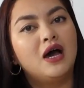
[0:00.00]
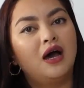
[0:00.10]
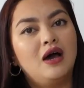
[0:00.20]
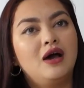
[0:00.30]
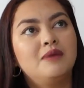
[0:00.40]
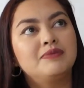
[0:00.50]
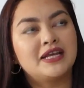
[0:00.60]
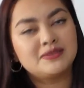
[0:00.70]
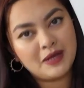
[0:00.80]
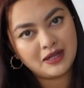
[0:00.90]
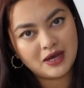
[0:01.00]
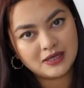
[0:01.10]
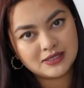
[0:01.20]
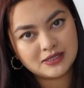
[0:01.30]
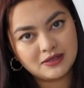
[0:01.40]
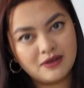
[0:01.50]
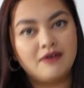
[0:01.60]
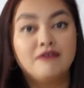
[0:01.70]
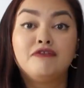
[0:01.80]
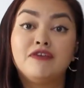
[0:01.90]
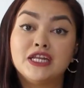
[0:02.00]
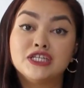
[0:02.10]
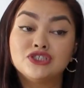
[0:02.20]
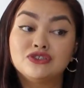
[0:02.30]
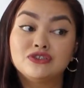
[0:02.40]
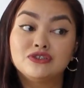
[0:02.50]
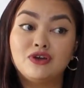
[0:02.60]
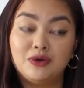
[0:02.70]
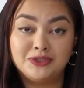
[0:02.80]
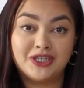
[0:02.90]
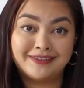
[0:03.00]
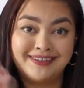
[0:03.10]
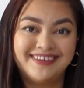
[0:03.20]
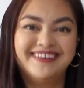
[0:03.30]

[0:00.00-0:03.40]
That's my last finished object.